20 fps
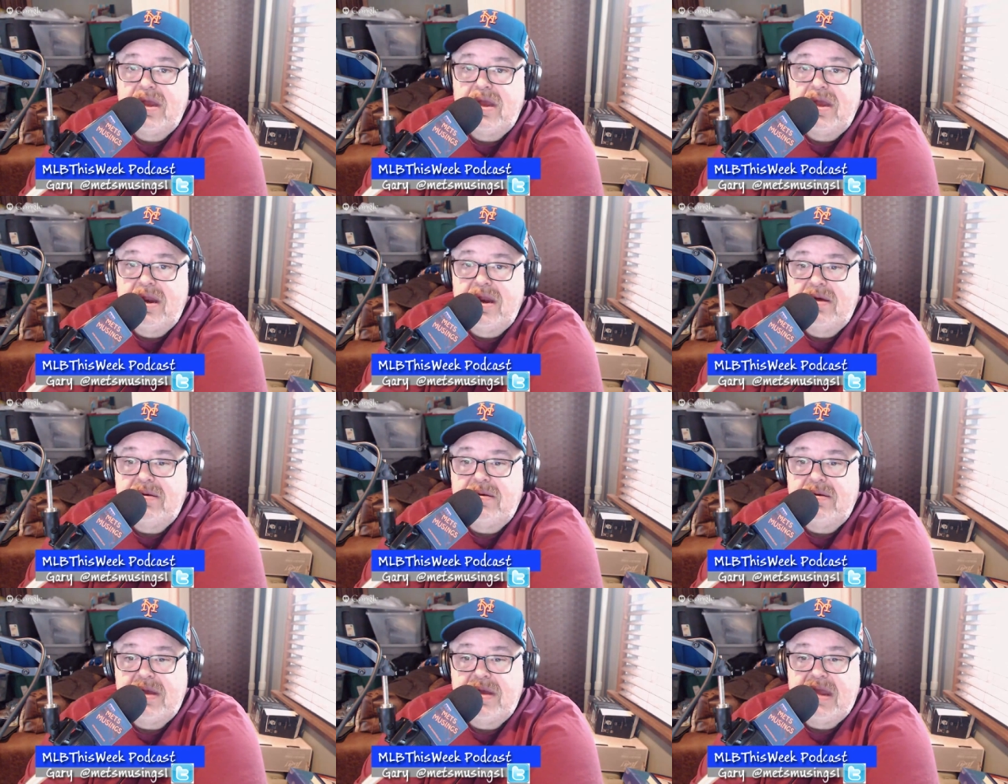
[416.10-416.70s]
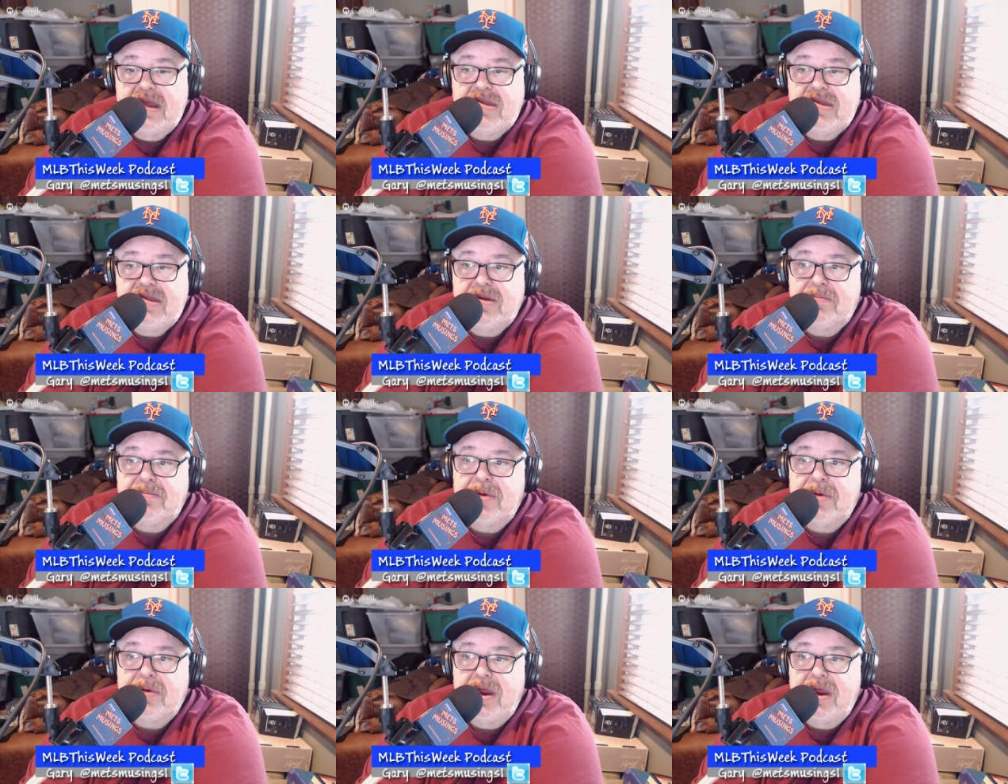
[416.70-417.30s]
get somebody
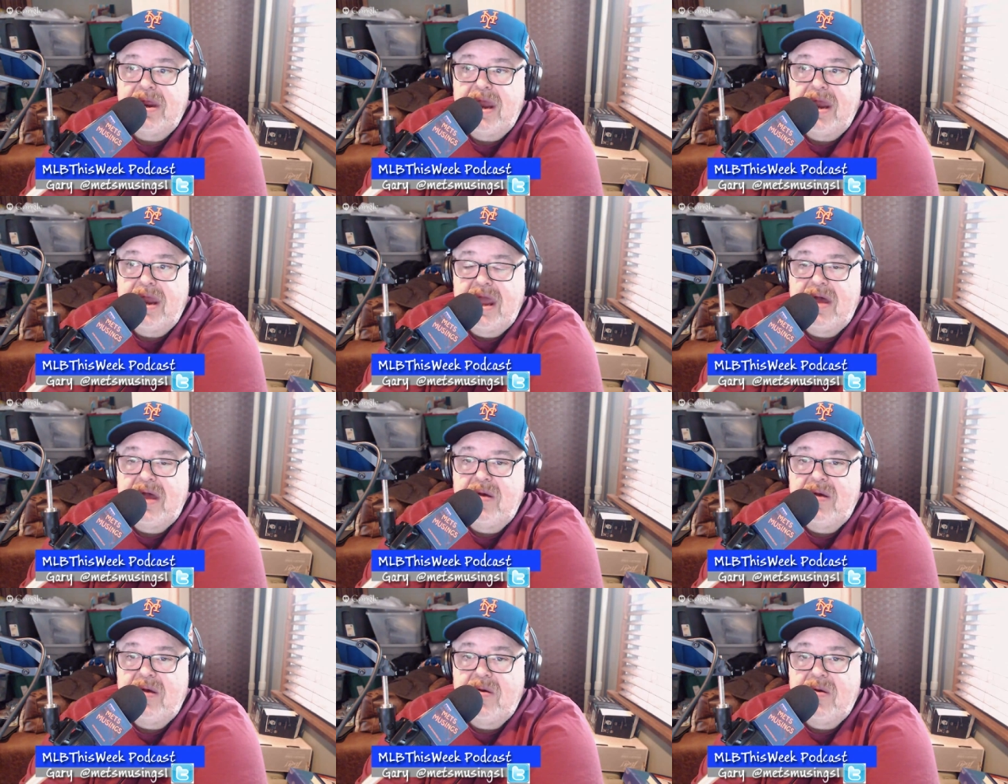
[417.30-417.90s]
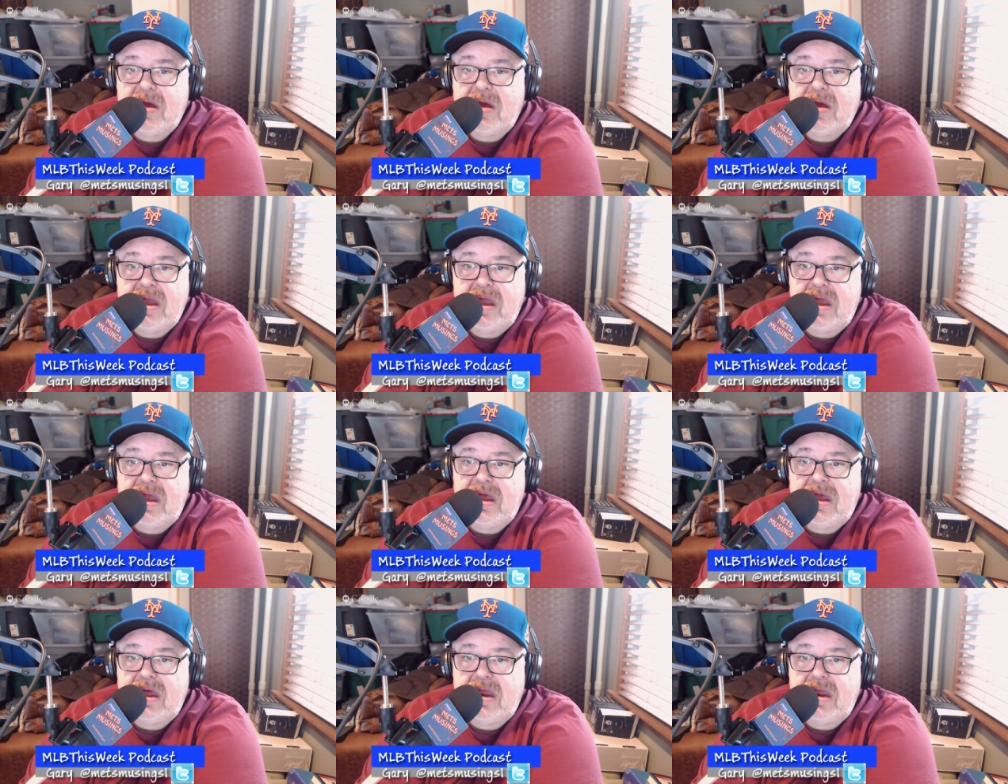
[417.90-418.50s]
now.
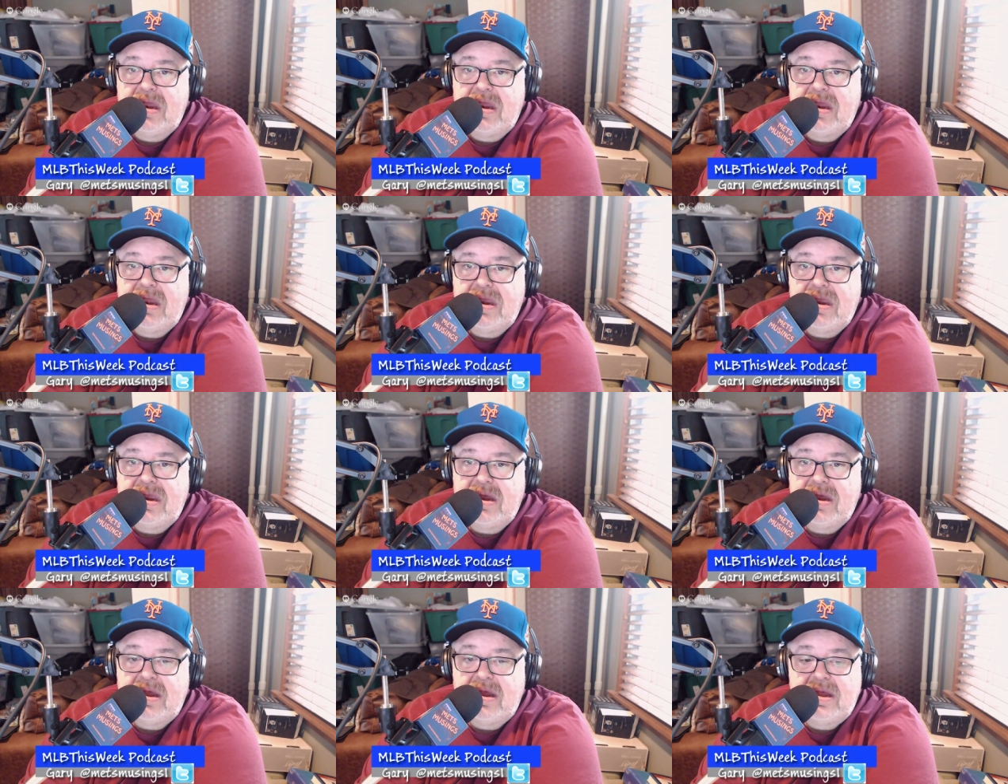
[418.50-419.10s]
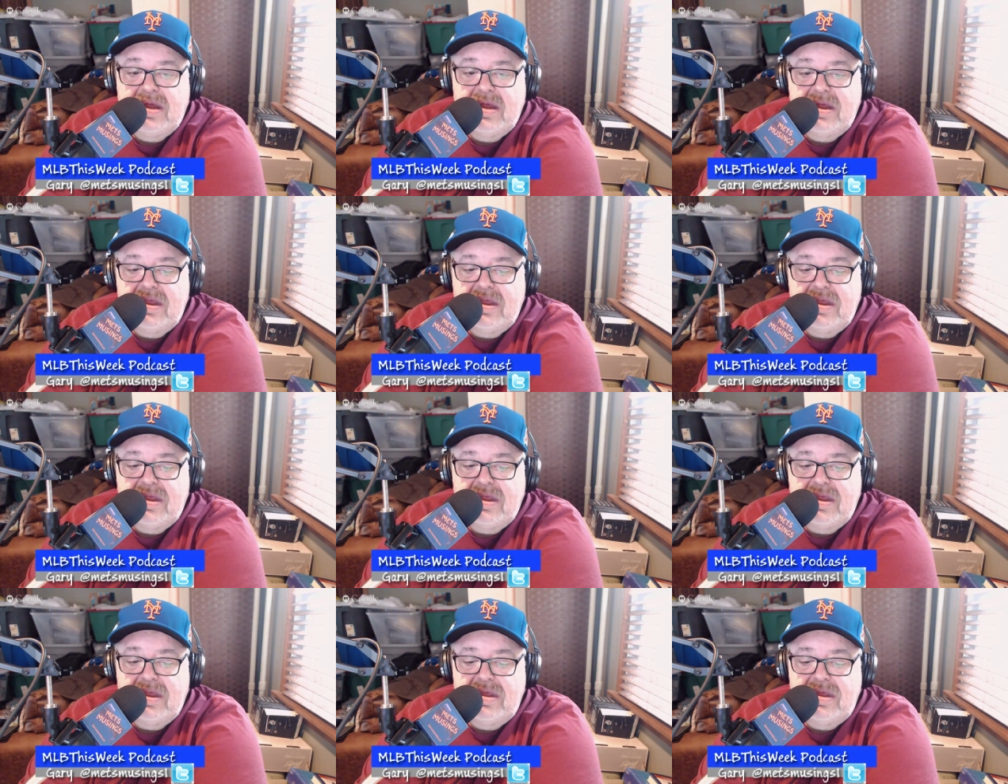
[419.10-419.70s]
And
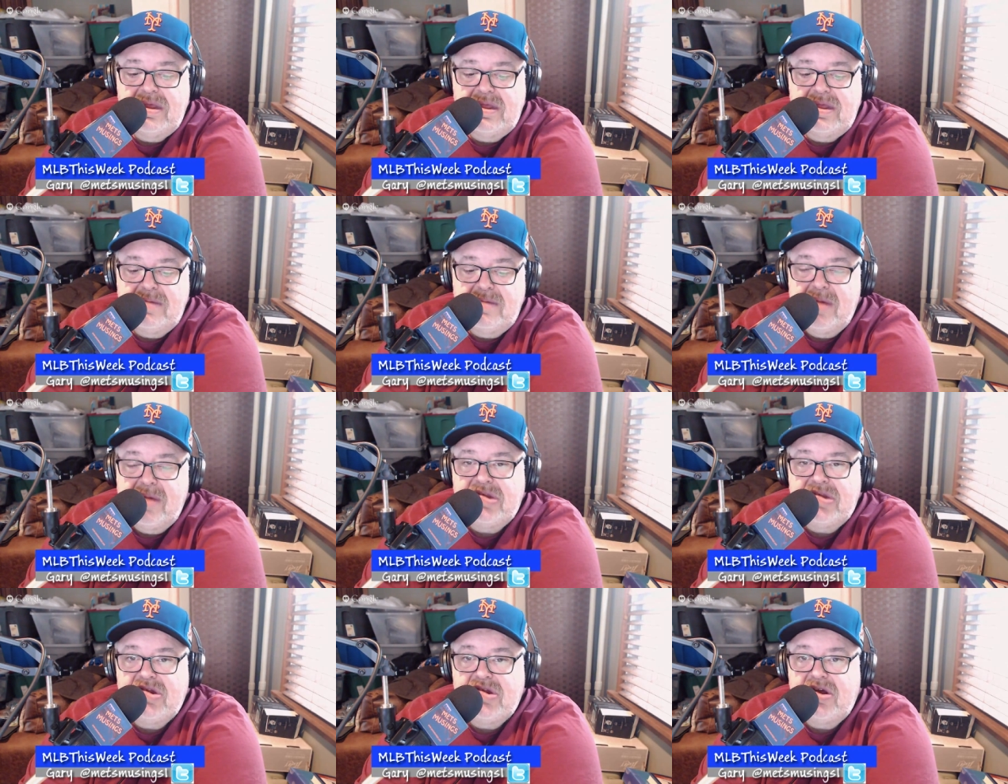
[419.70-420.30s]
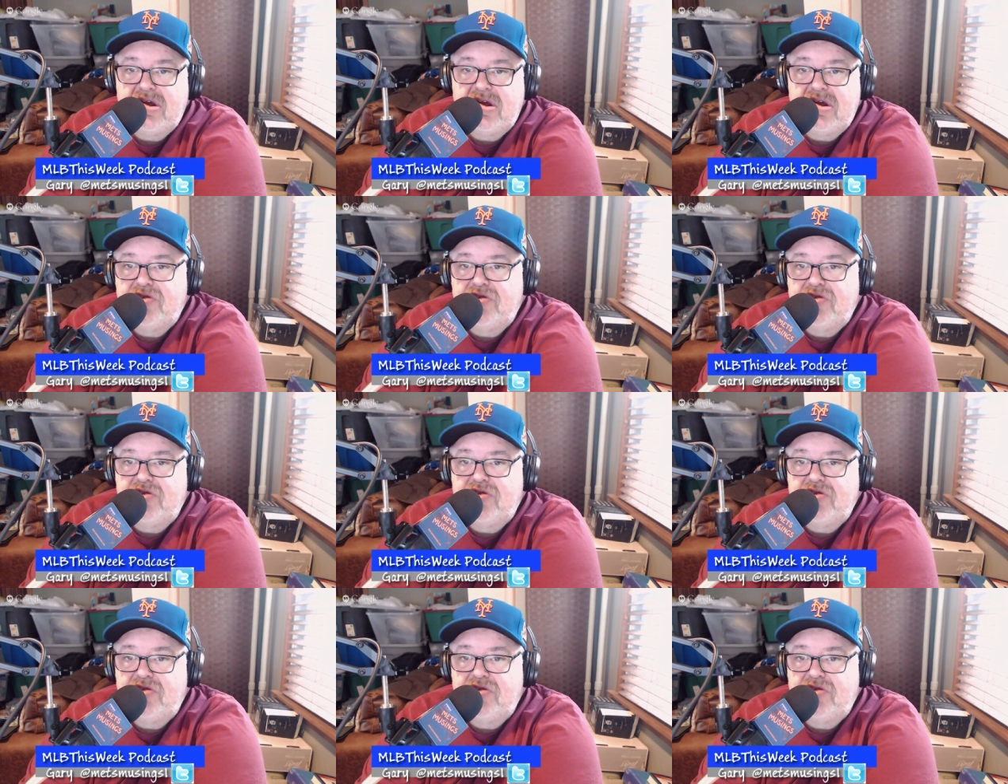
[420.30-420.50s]
the Mets are going to try